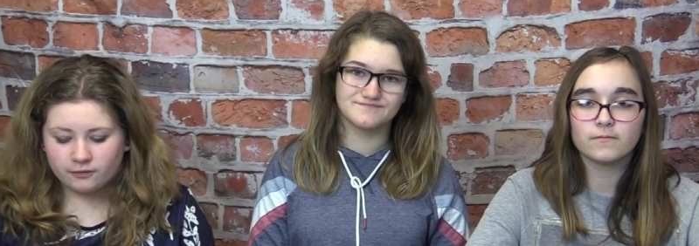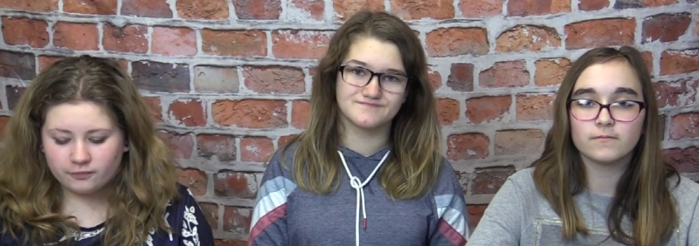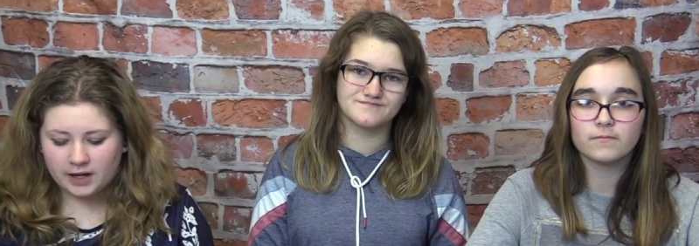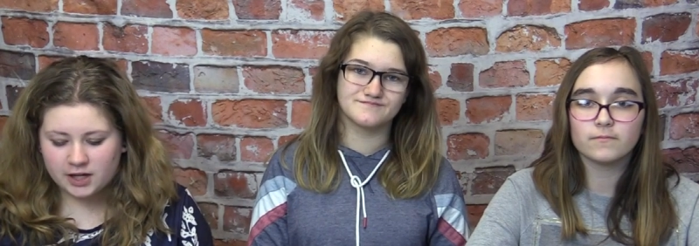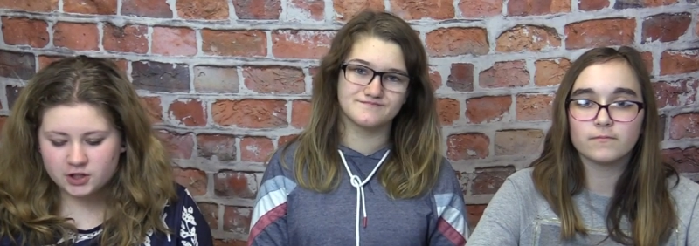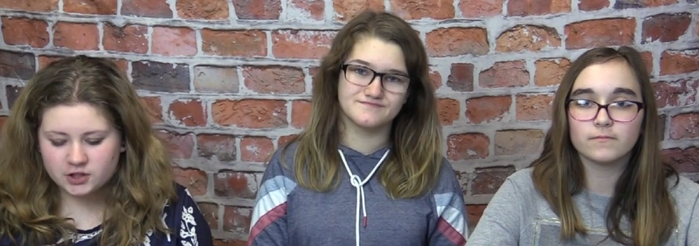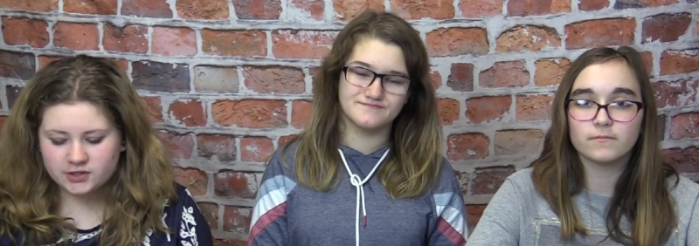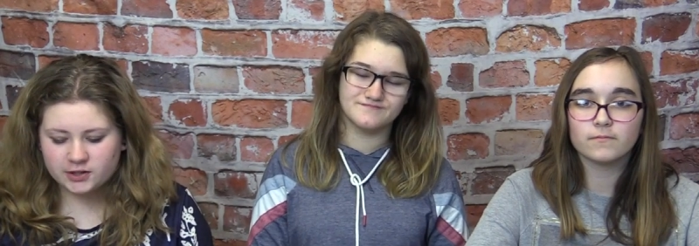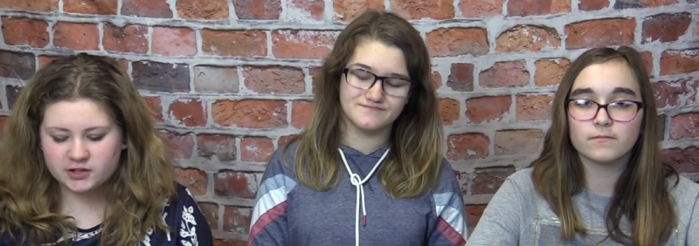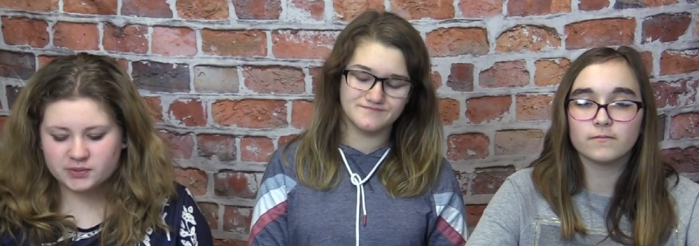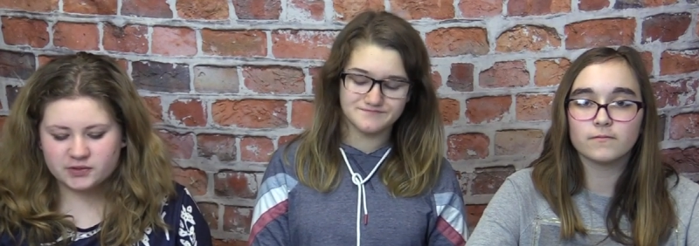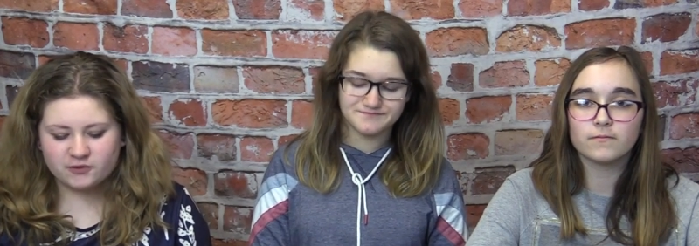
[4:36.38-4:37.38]
Speaker 1: Fleischer
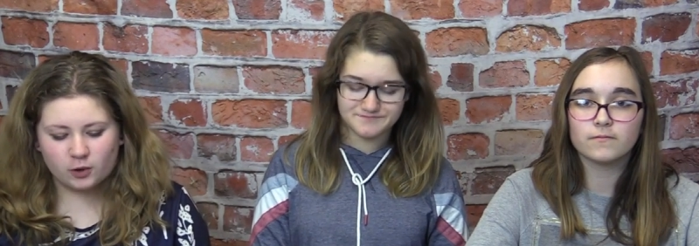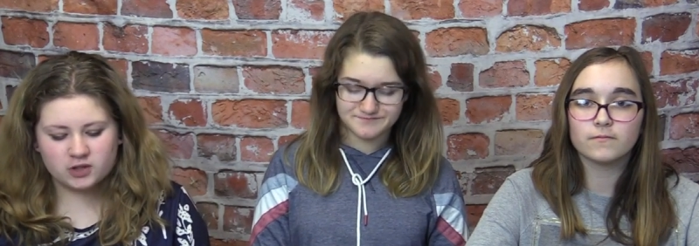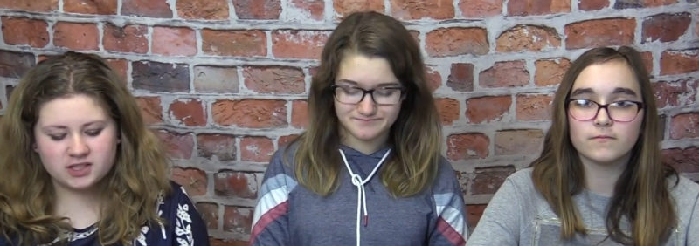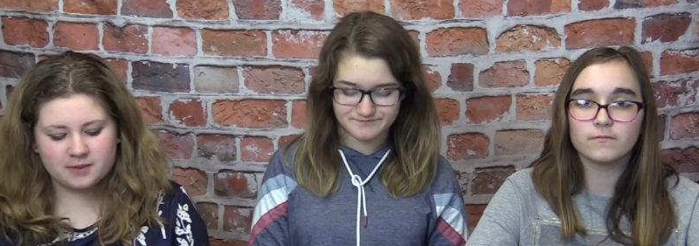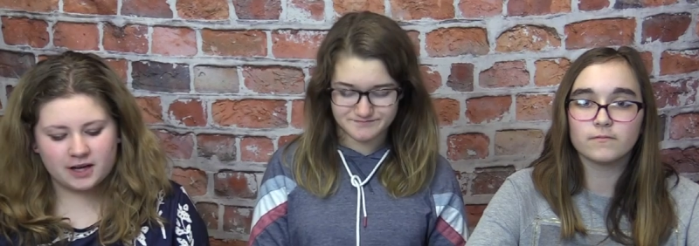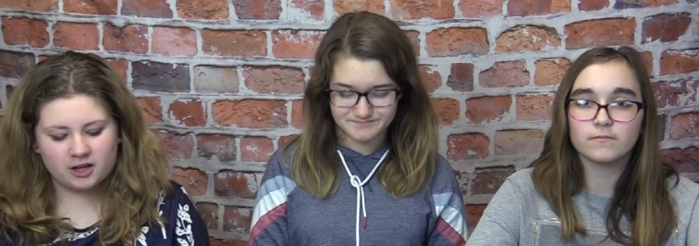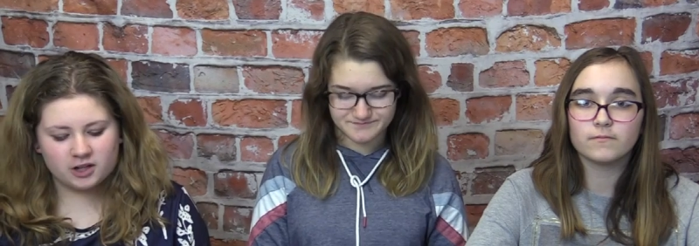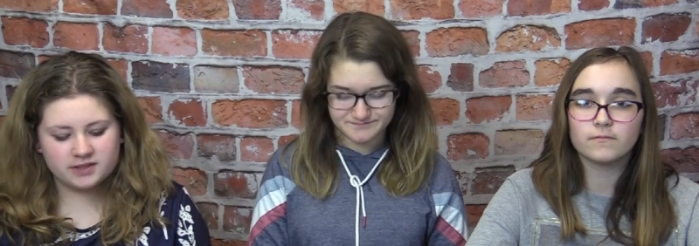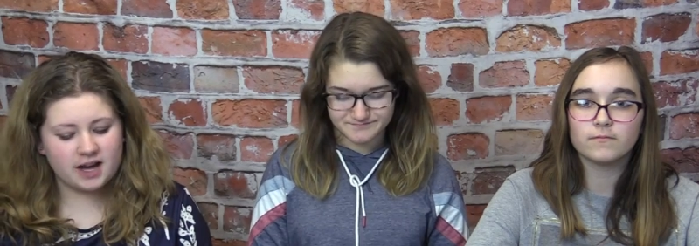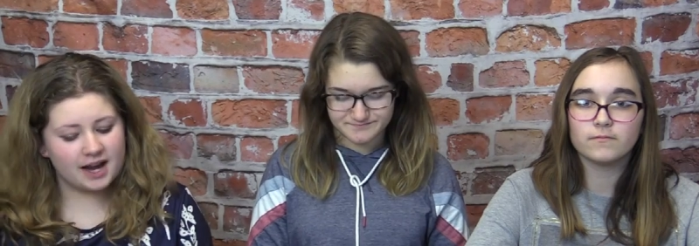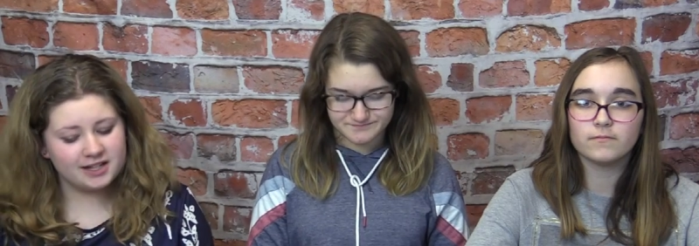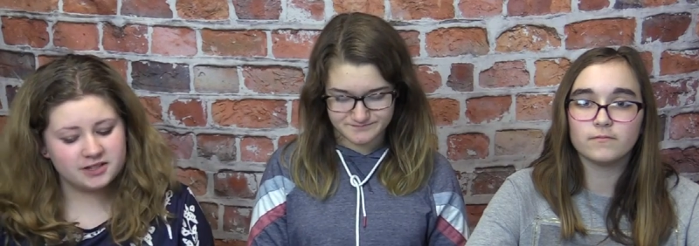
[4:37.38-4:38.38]
Studios was forced to make her
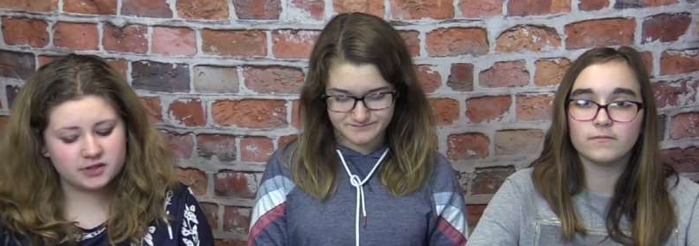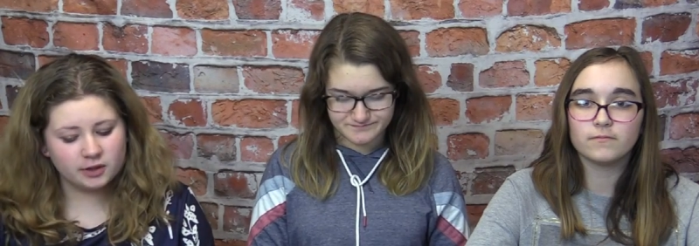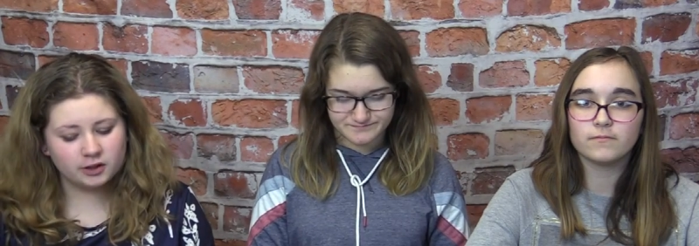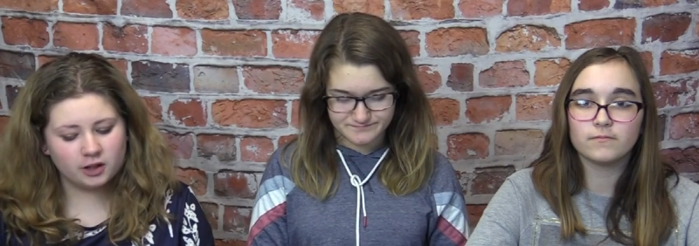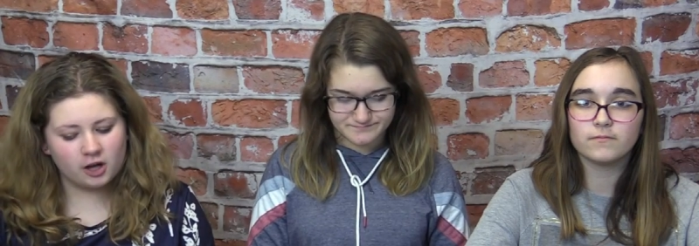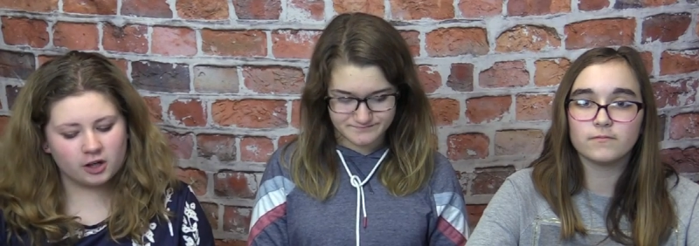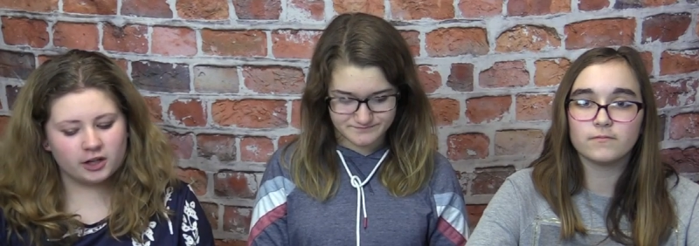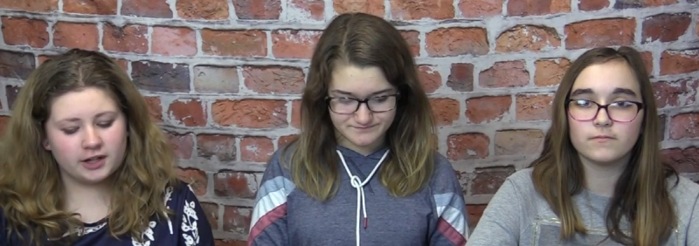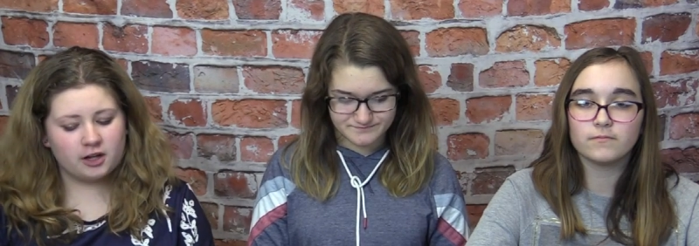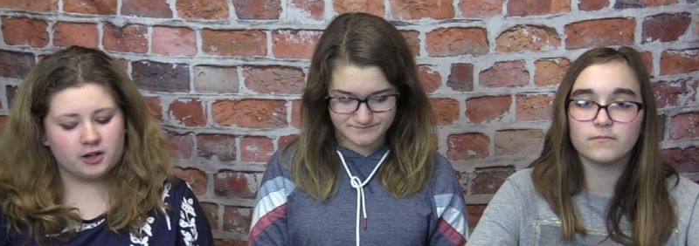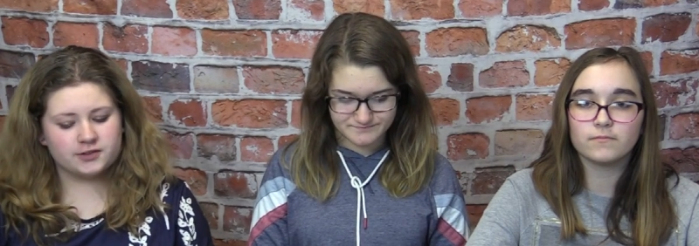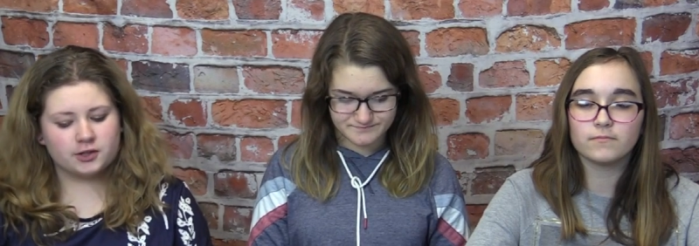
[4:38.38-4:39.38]
tiny skirt longer
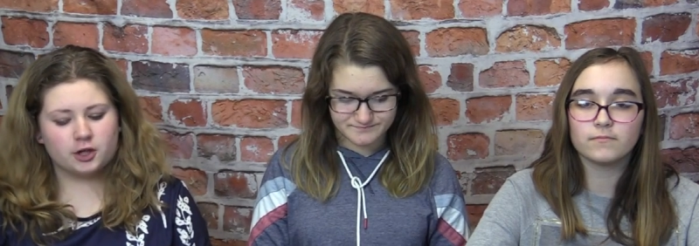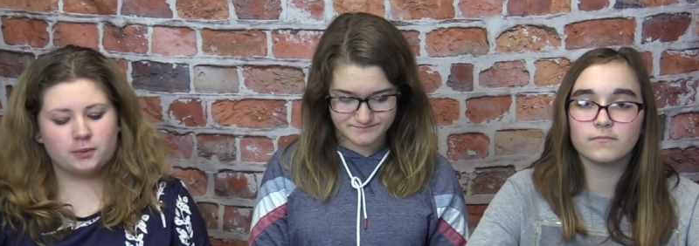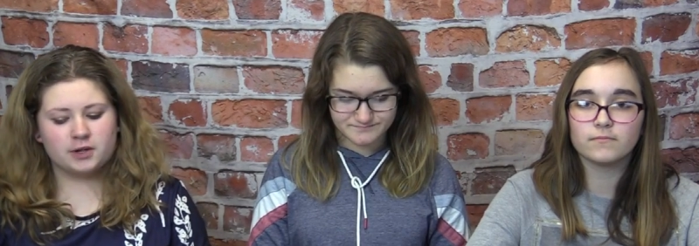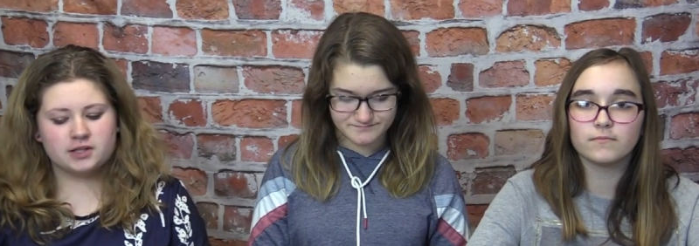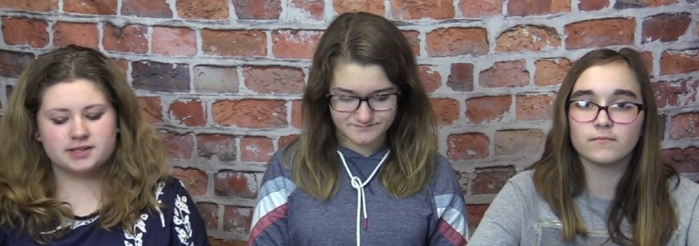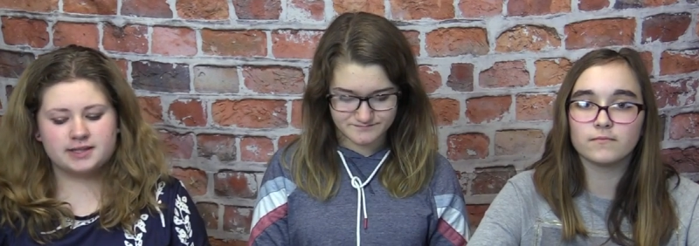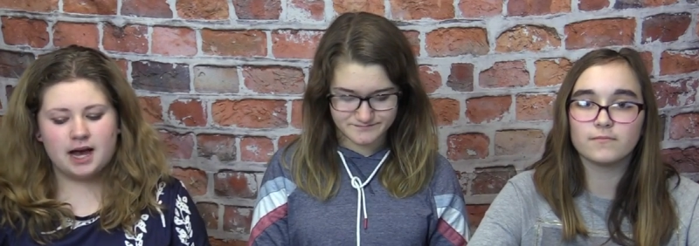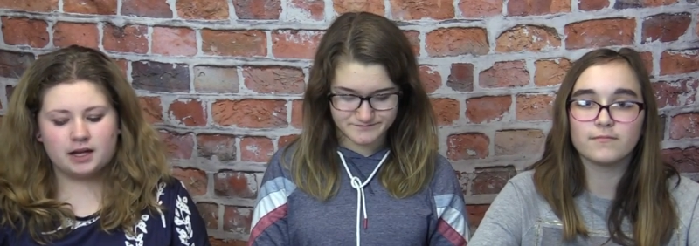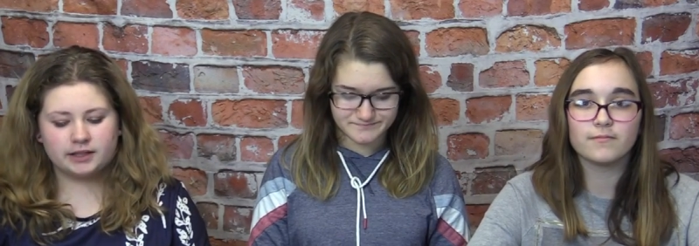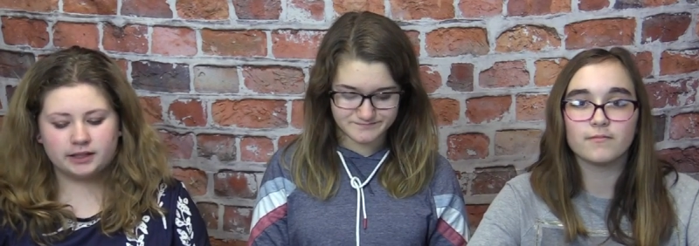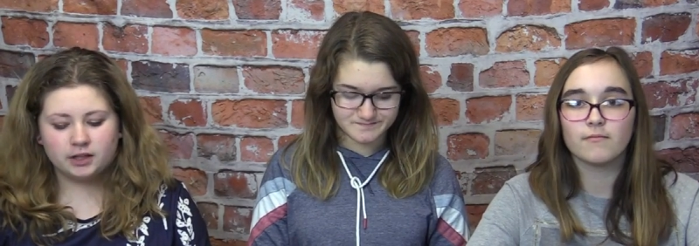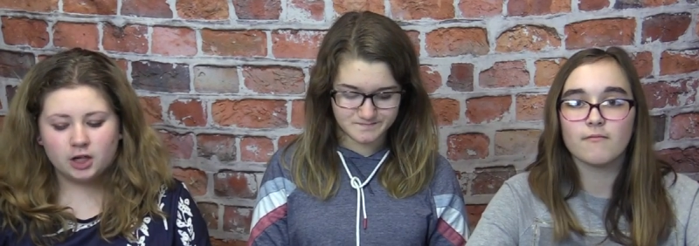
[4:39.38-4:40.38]
and alter her
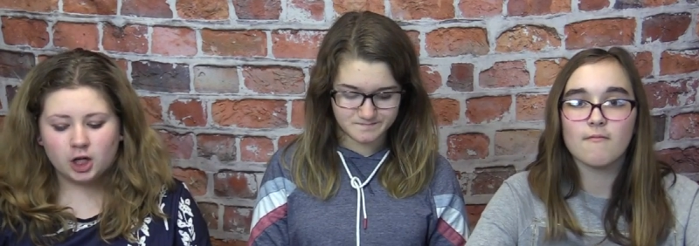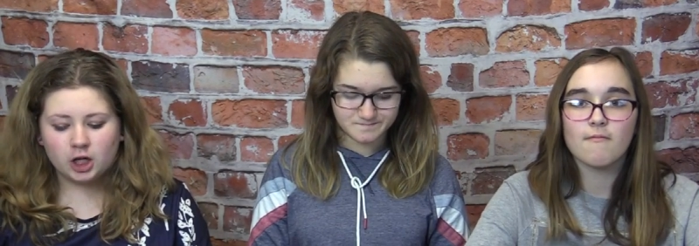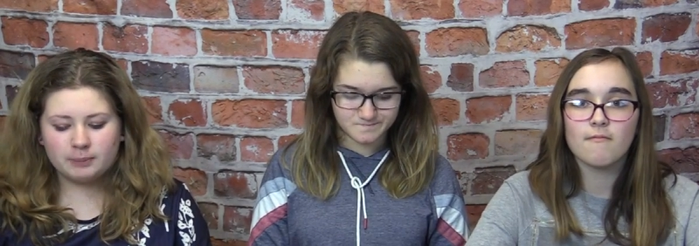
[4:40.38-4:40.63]
personality.